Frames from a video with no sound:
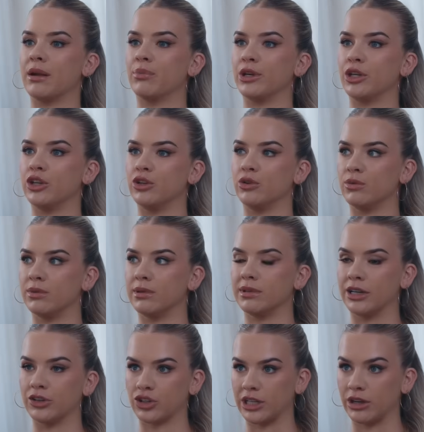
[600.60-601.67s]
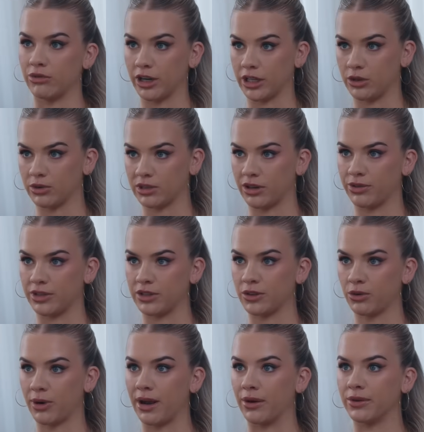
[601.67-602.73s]
but you literally are running yourself into the
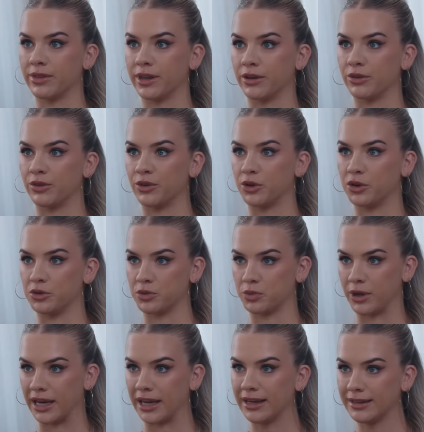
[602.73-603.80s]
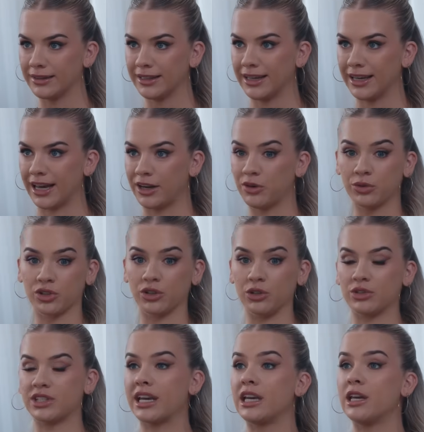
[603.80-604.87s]
ground, then who's winning? And also,
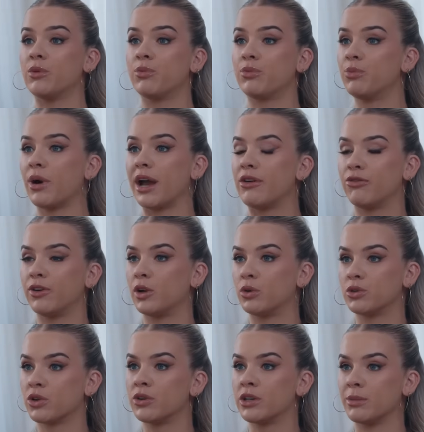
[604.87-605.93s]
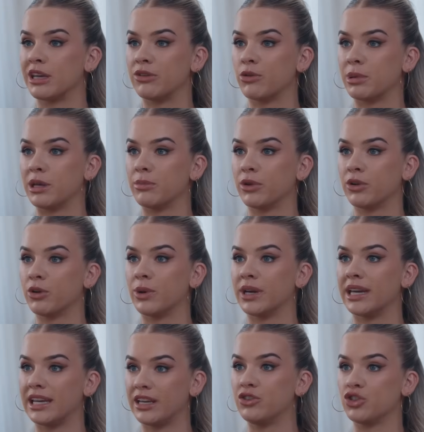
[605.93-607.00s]
you're taking away full autonomy for people who are
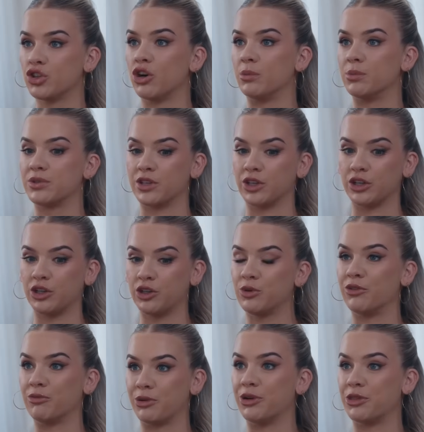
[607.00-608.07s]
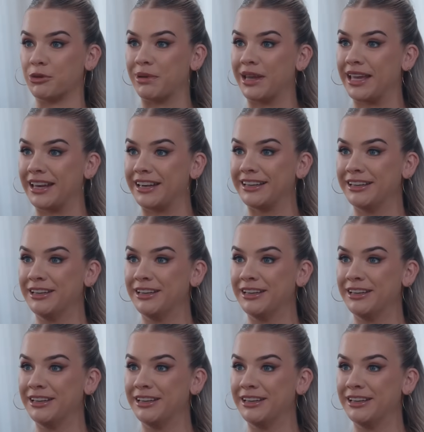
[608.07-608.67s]
in jobs that you have put them in